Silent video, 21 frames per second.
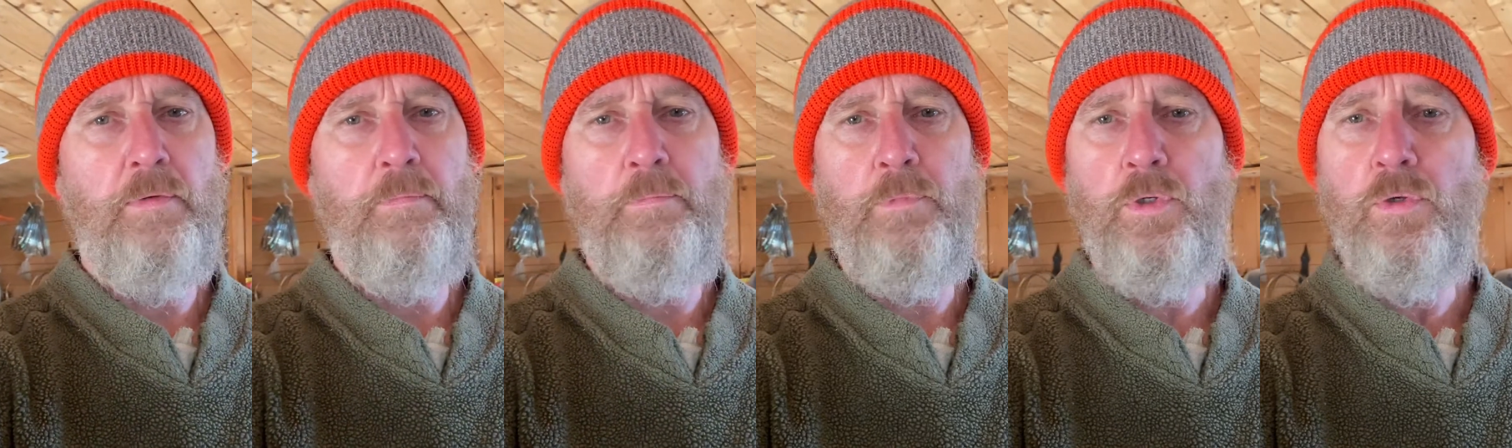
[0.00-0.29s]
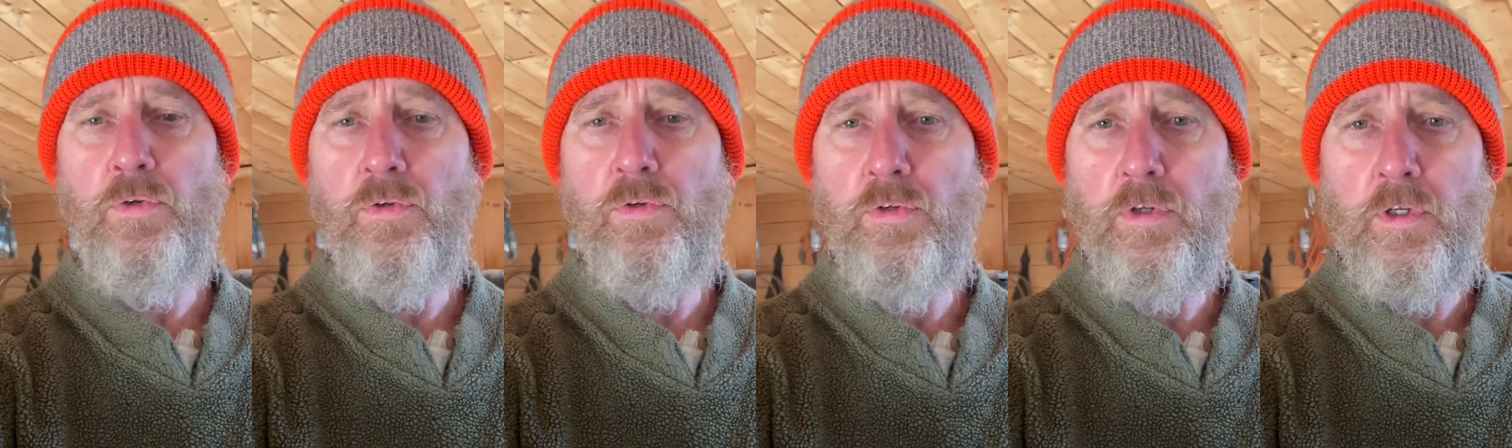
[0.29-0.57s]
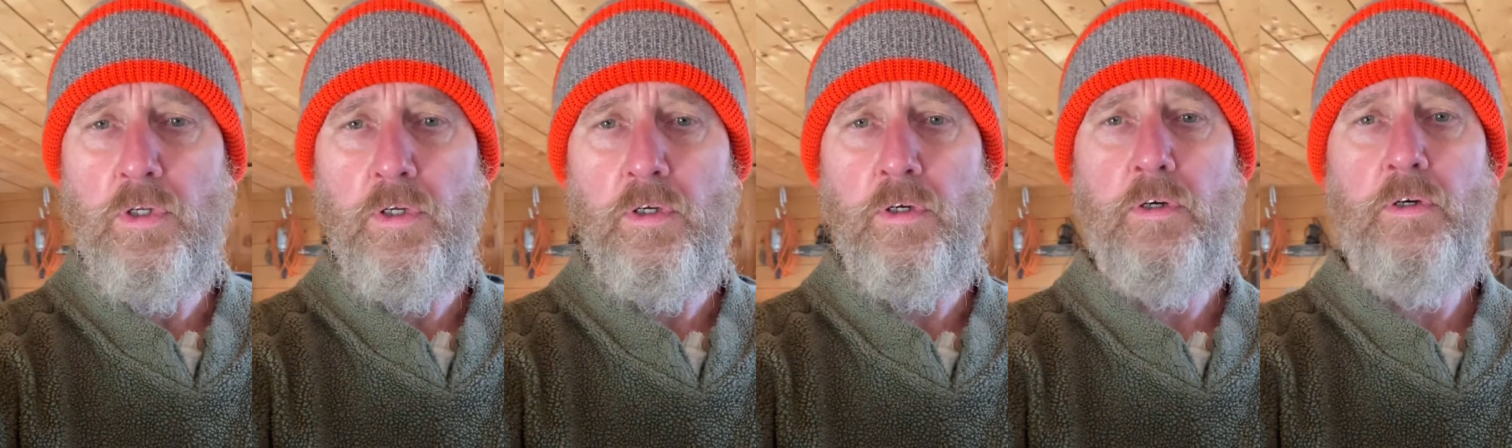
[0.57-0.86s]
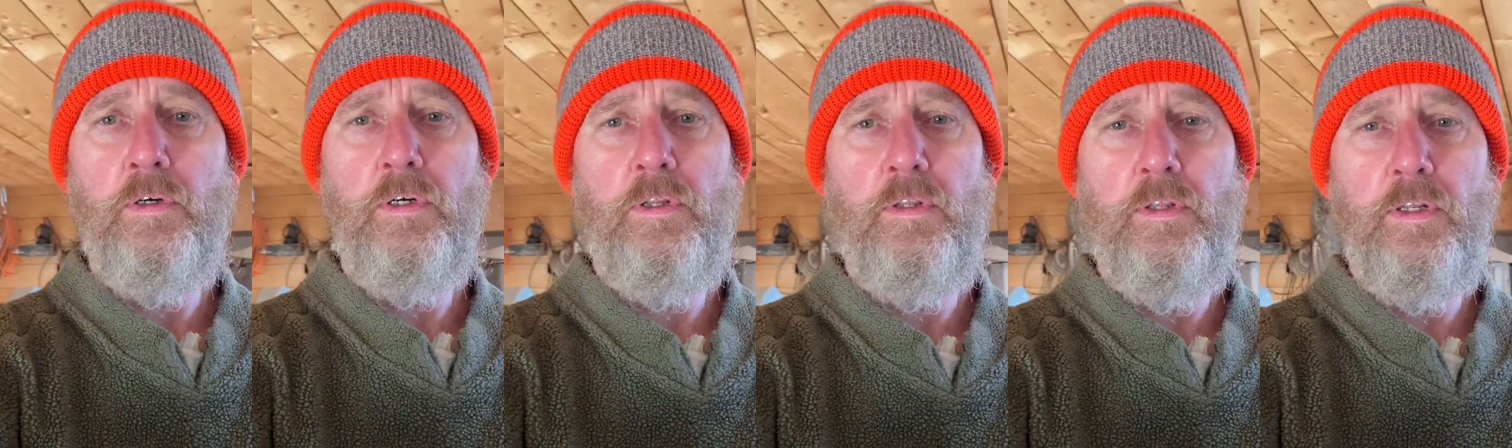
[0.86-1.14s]
music or
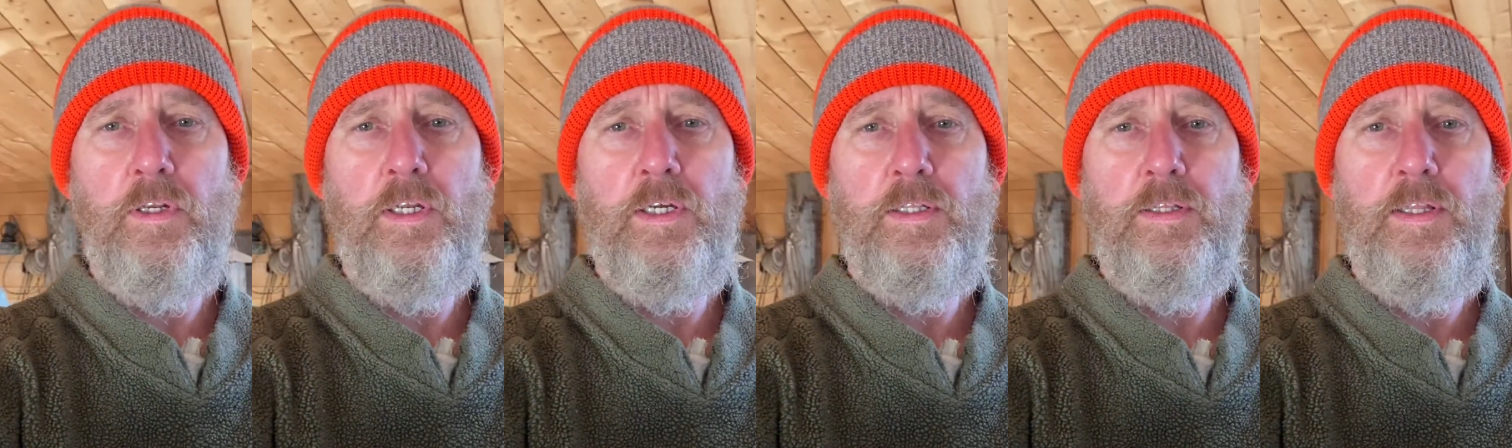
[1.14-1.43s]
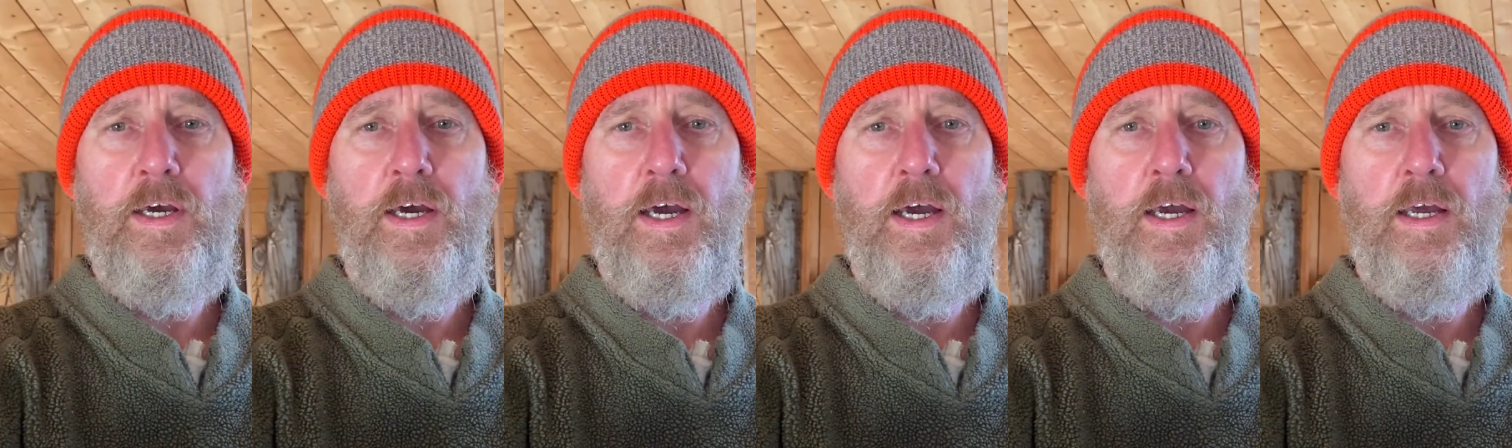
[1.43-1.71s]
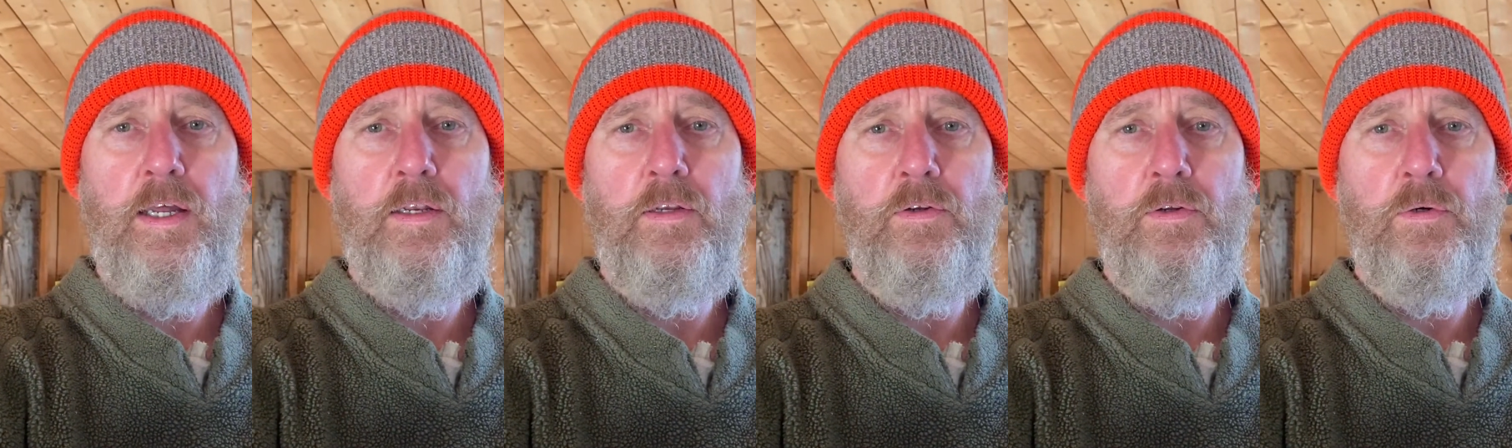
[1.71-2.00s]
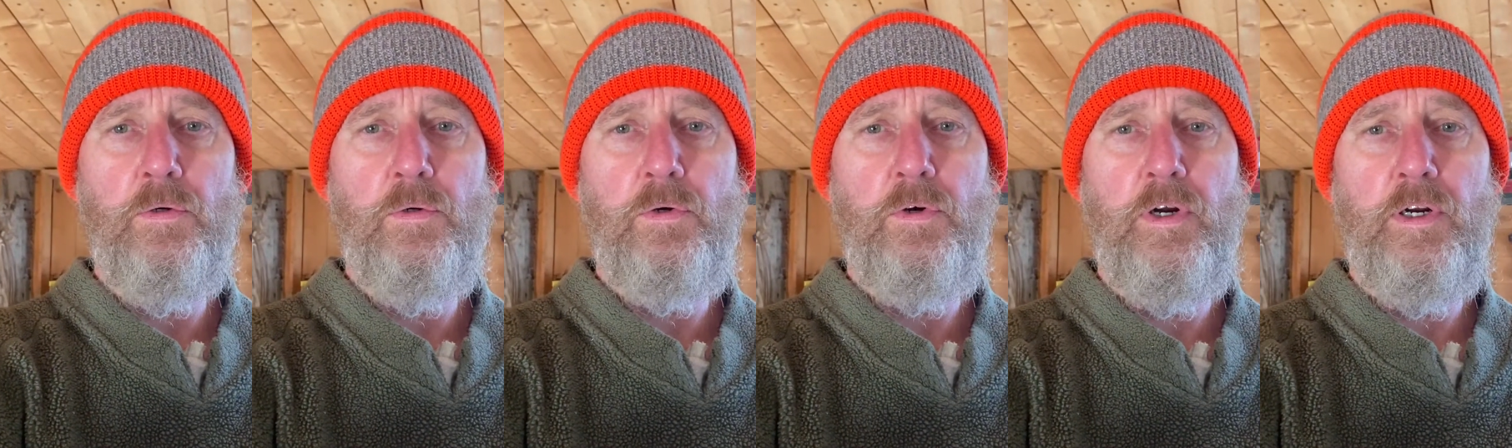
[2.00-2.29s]
anything like that.
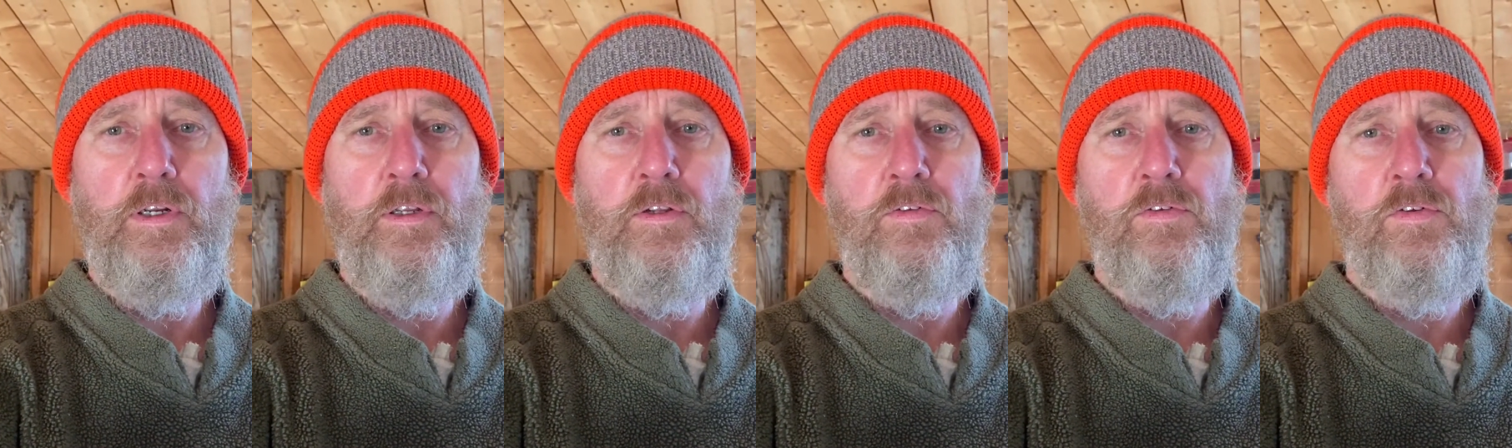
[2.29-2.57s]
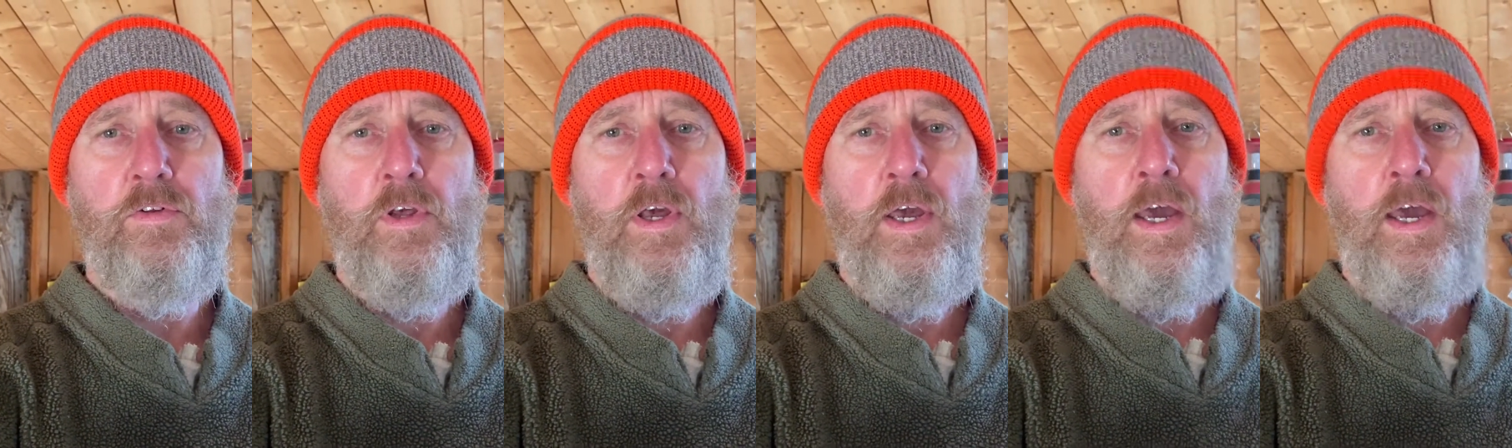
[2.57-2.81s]
No credits.